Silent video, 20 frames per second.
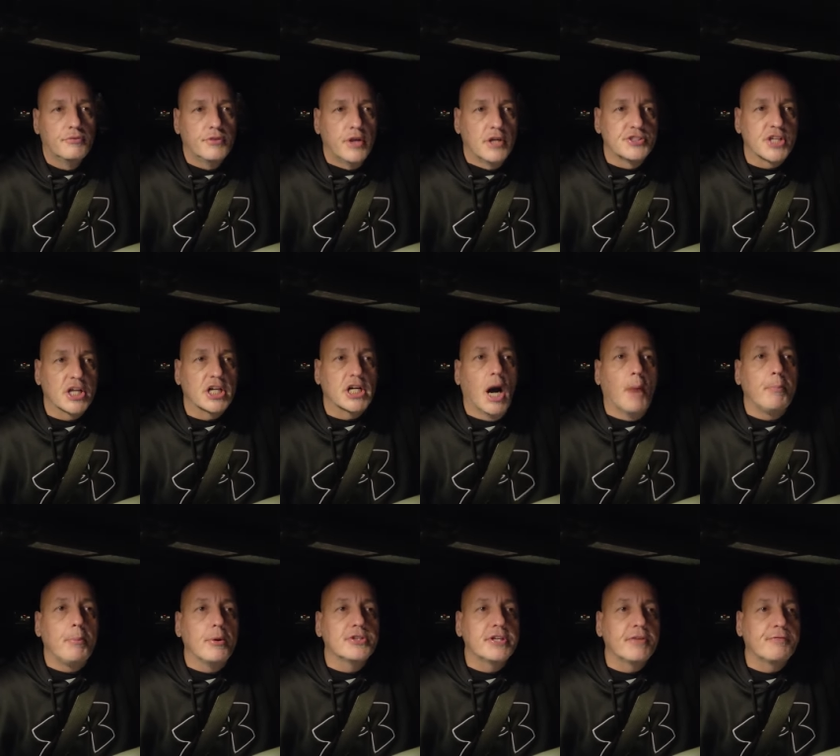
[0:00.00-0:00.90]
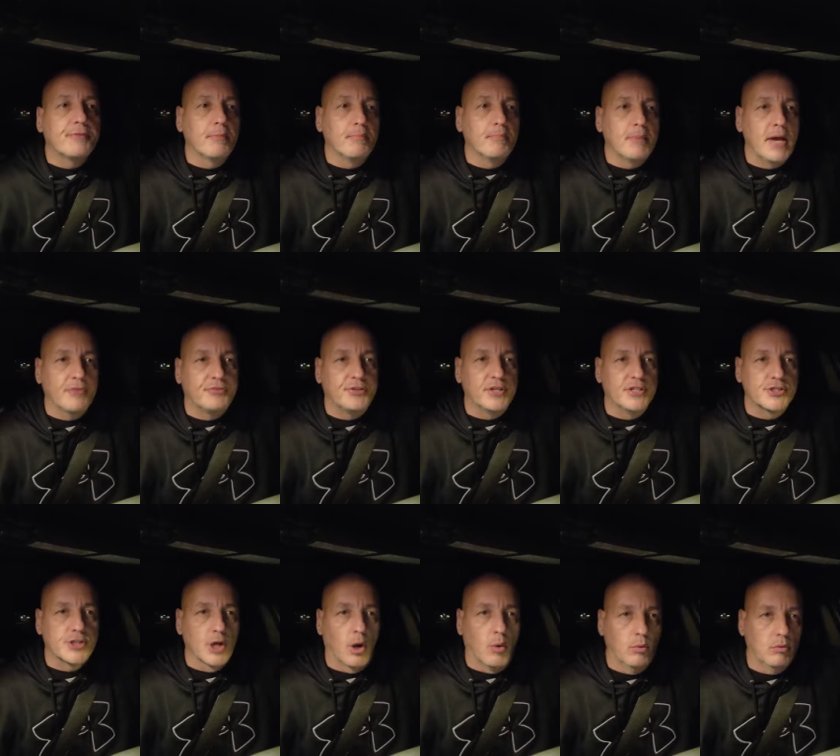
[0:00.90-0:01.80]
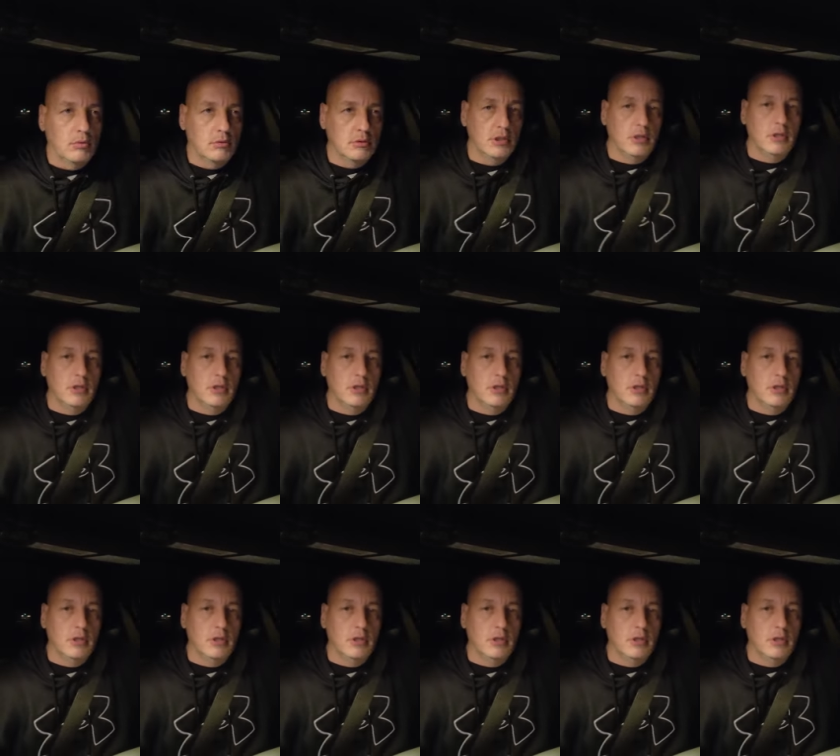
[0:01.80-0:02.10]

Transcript: there's a couple different methods. So